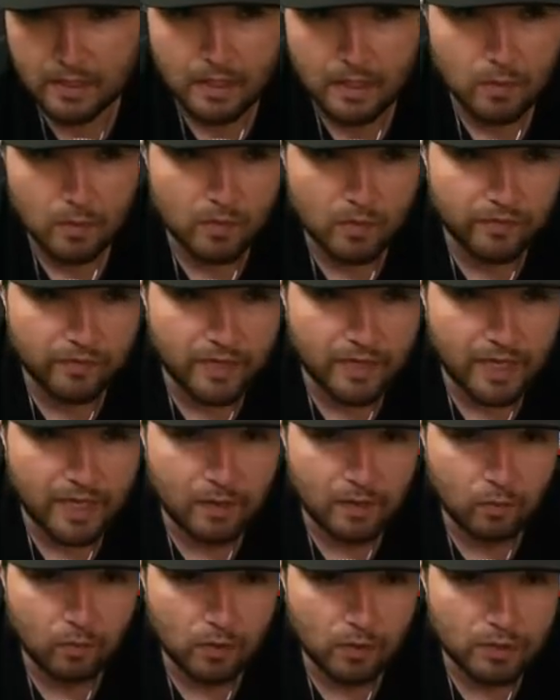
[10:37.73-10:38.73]
We've
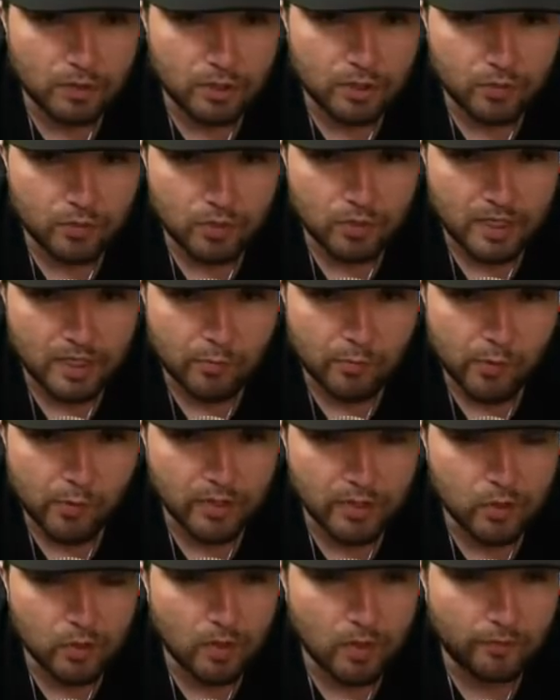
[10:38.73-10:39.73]
got Won-Soo Kim, who
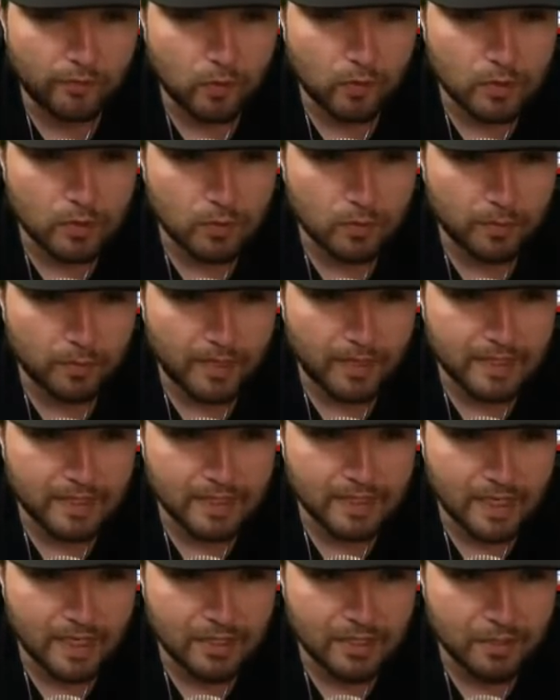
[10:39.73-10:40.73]
had 24 stolen
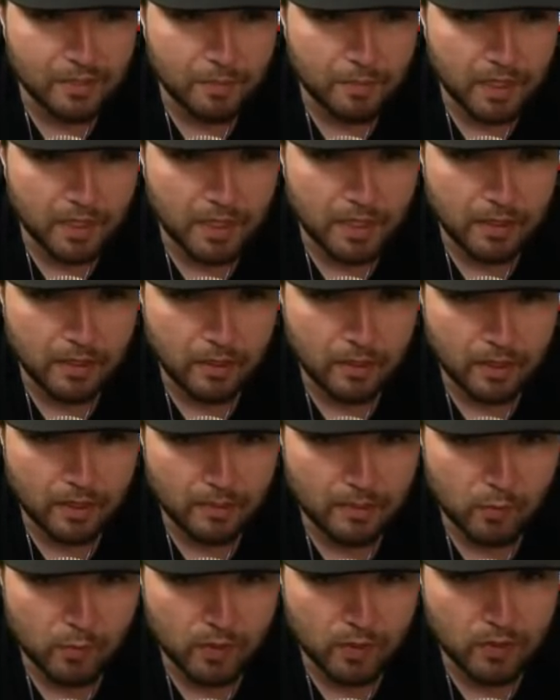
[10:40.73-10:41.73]
bases last year. Min Hee
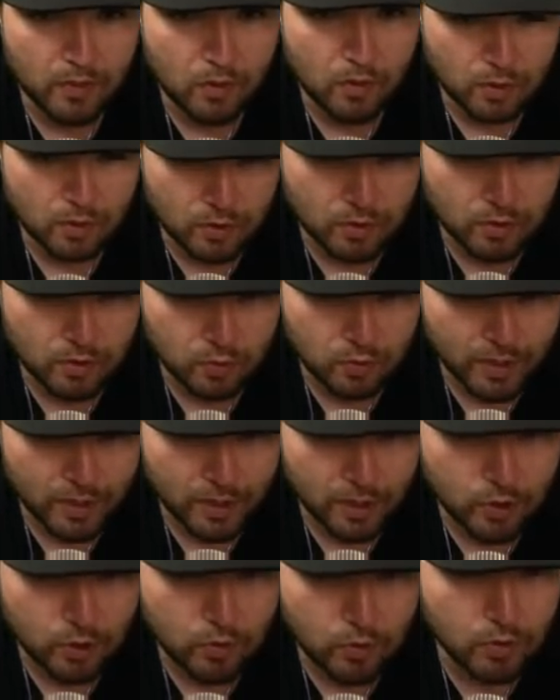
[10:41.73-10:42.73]
Kim, who had
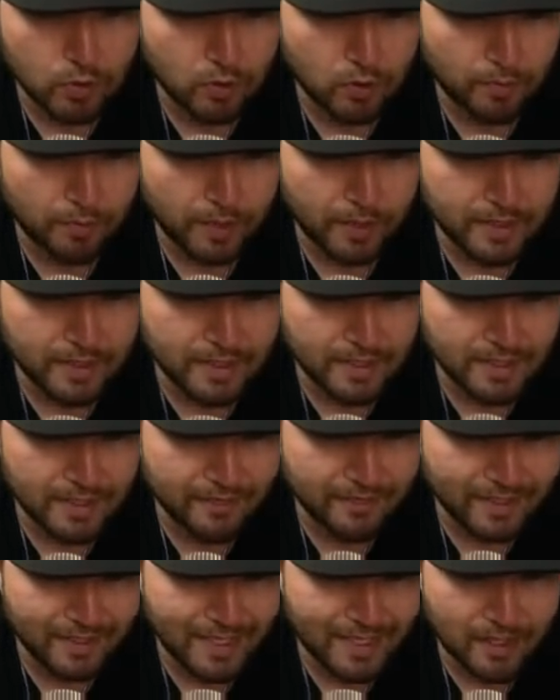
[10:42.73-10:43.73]
22 stolen bases.
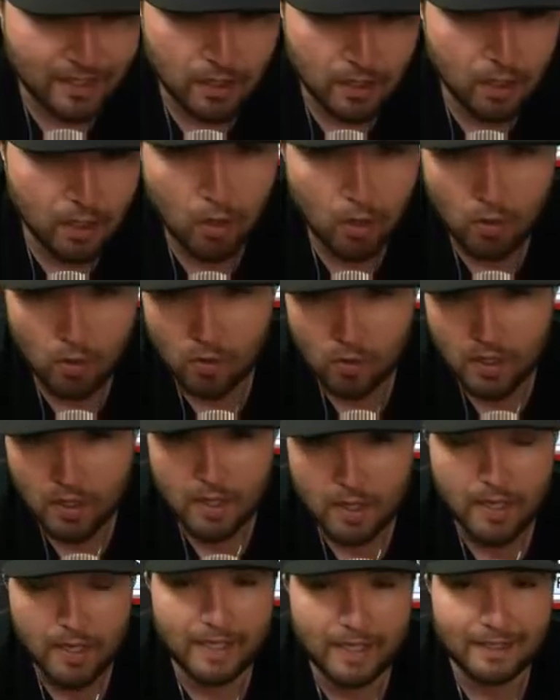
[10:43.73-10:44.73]
Even Taegon Oh
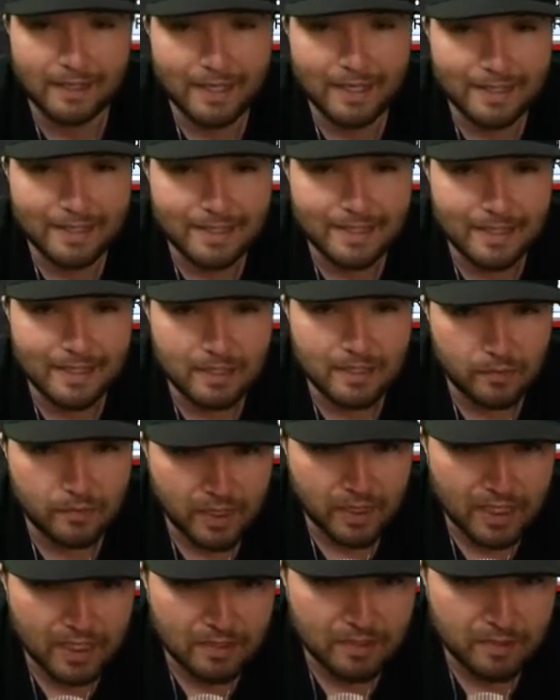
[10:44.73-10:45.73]
had 19. So we
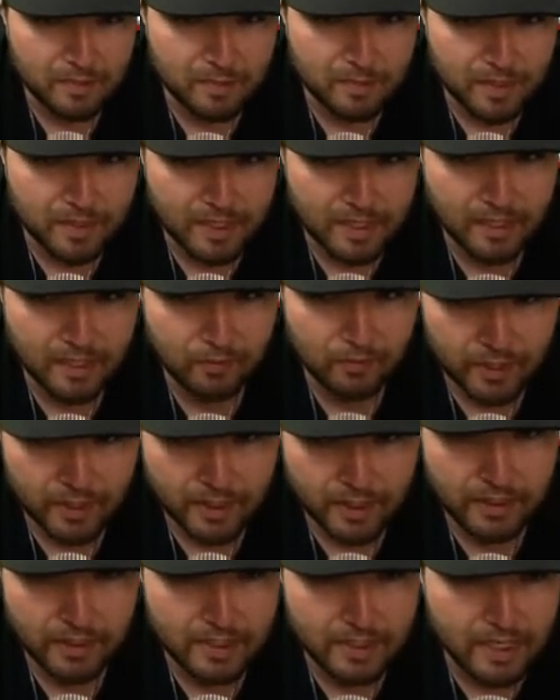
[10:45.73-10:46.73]
got some speed that could really
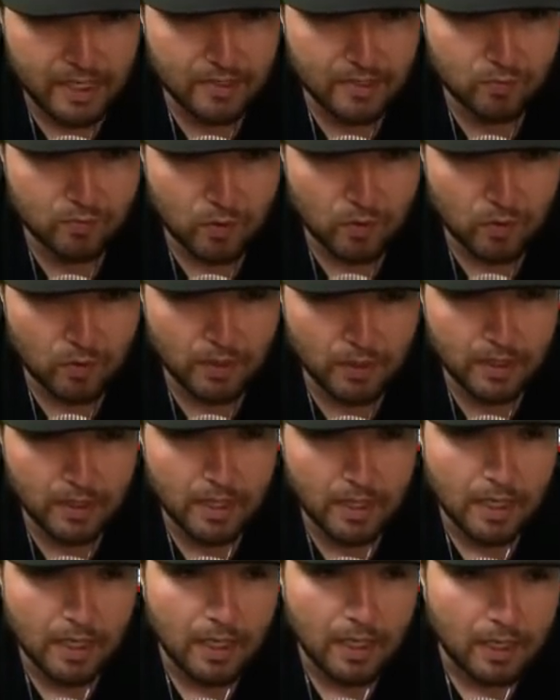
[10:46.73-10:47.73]
get these guys rolling.
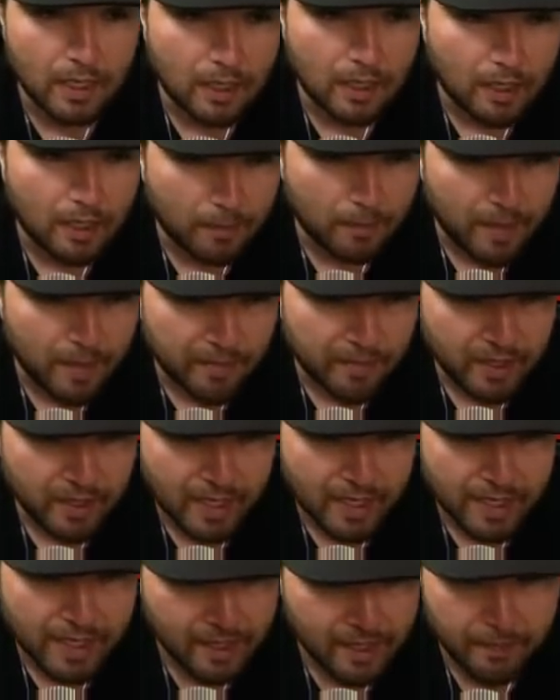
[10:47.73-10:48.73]
Maybe a
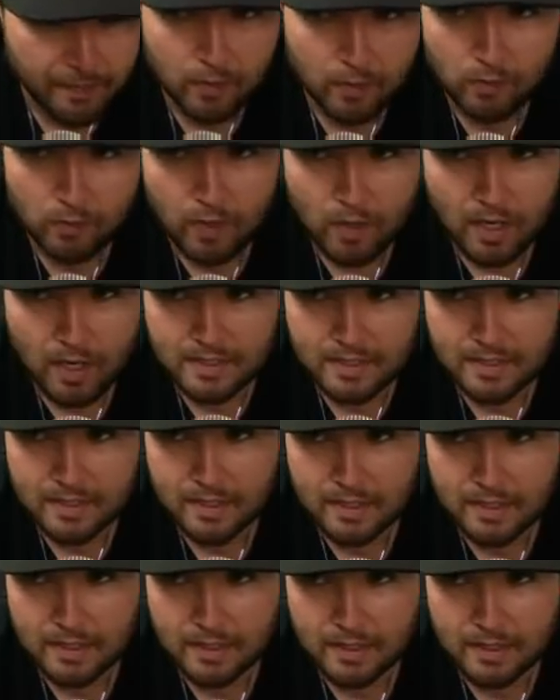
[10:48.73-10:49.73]
guy like Mel Rojas
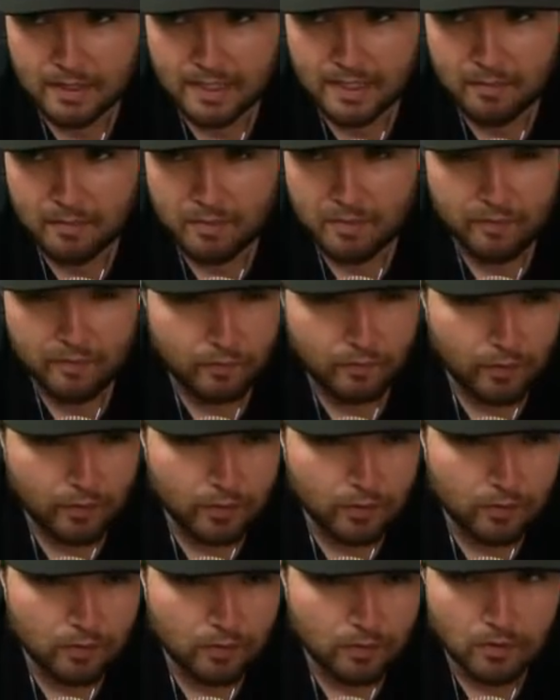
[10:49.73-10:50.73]
can get them in for
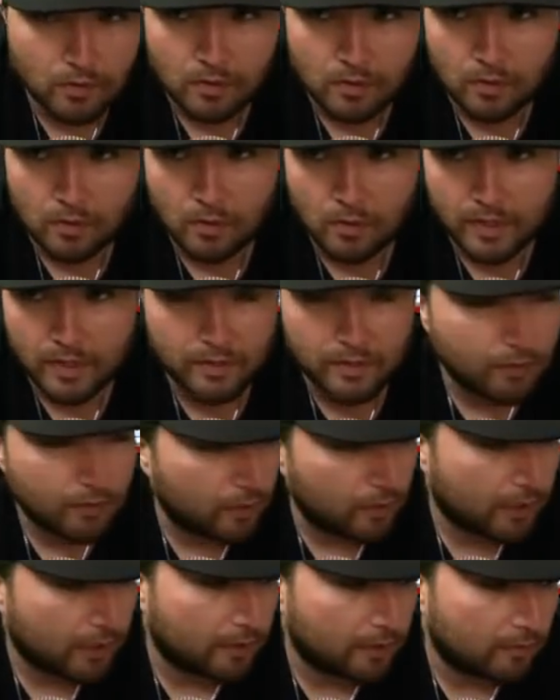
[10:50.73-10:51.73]
you. All that
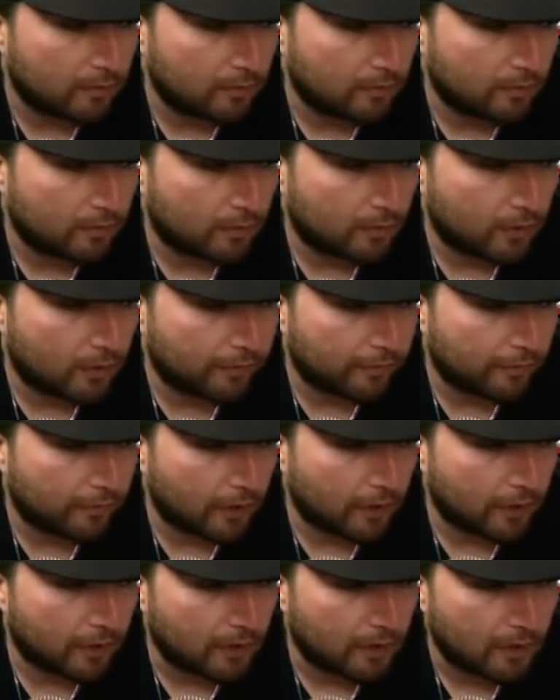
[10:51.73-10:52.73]
dirty
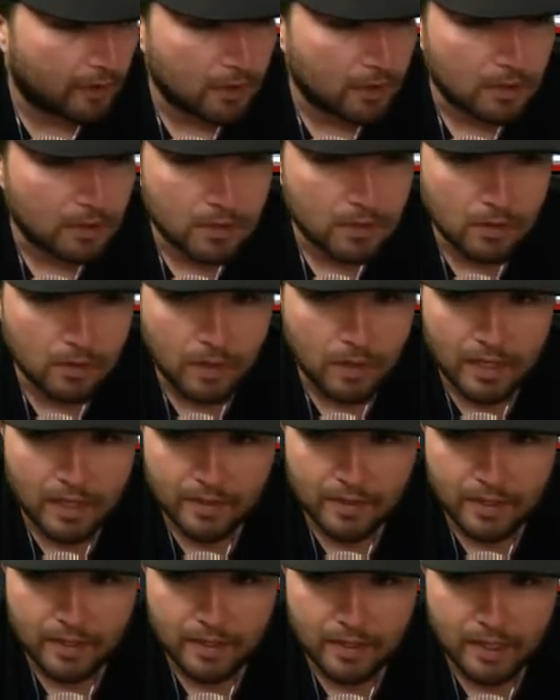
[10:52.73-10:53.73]
fun. So I
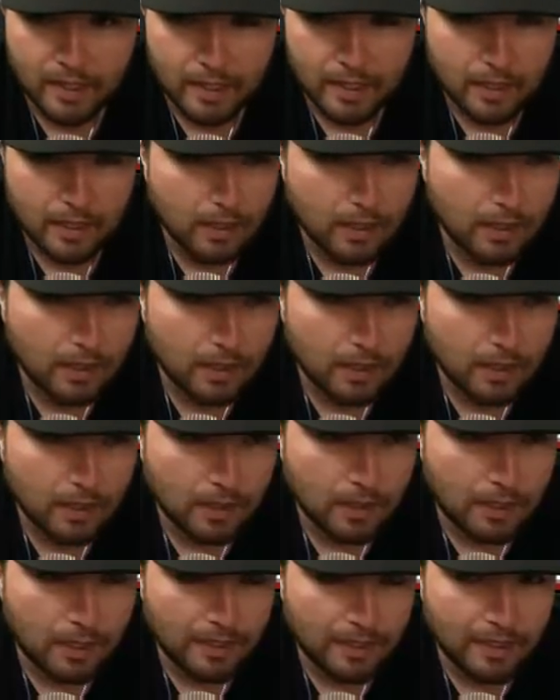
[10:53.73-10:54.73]
think that
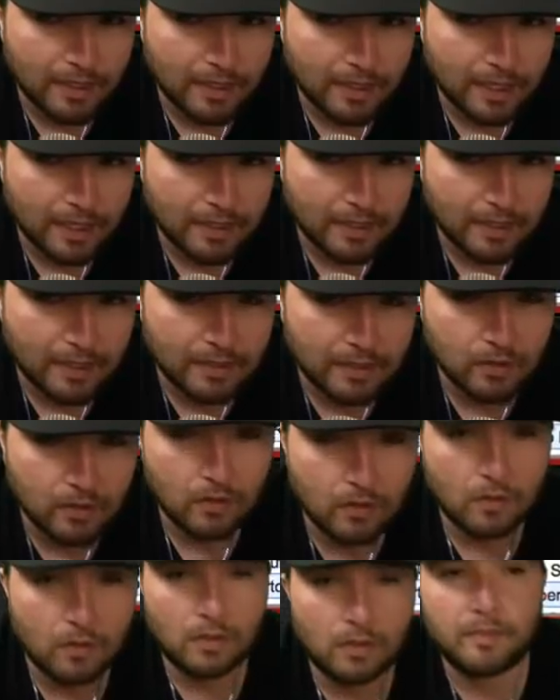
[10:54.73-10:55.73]
I think KT is
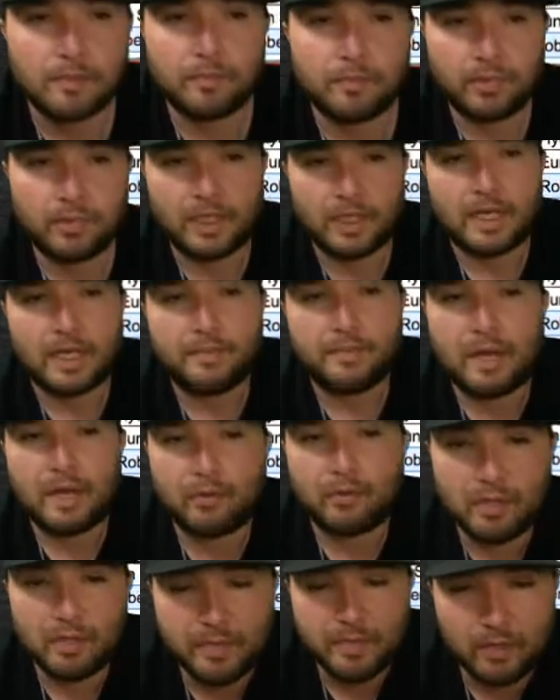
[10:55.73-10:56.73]
in play. I'm not
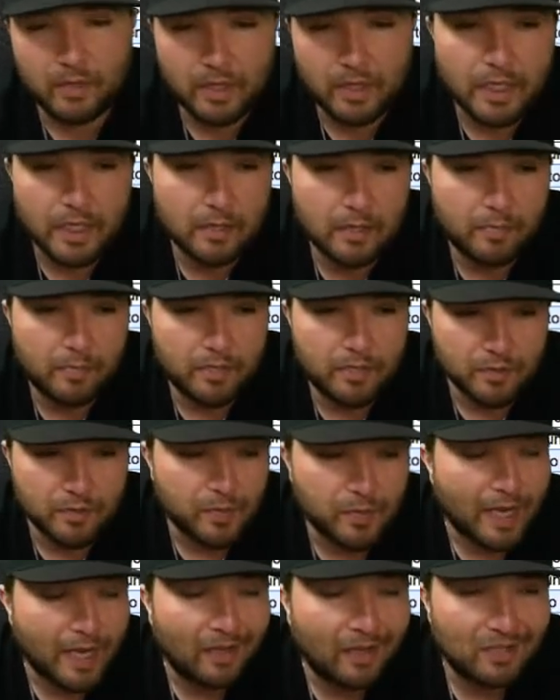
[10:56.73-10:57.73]
really big on any of the pitchers,
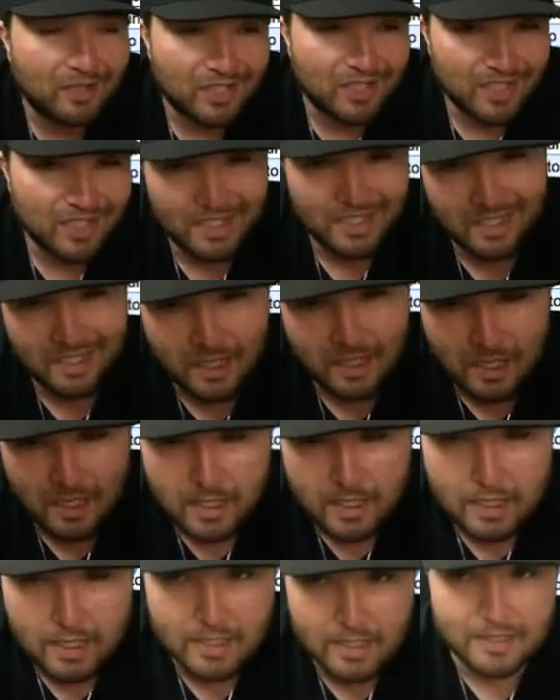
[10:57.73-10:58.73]
but LG
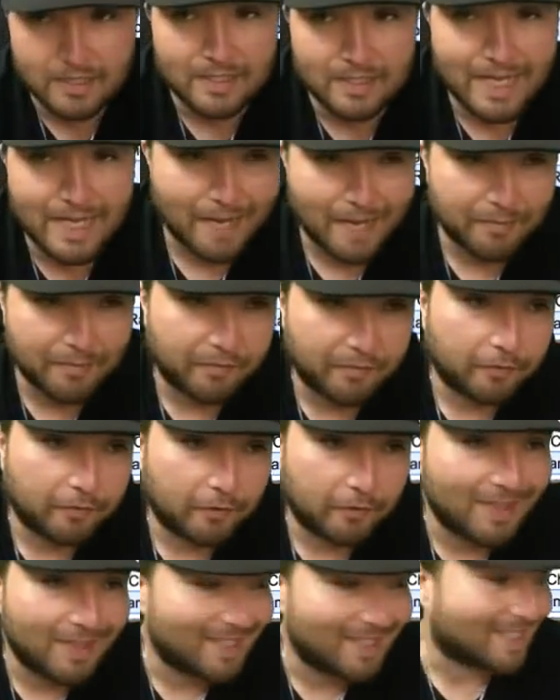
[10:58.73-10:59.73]
is the stack I prefer in this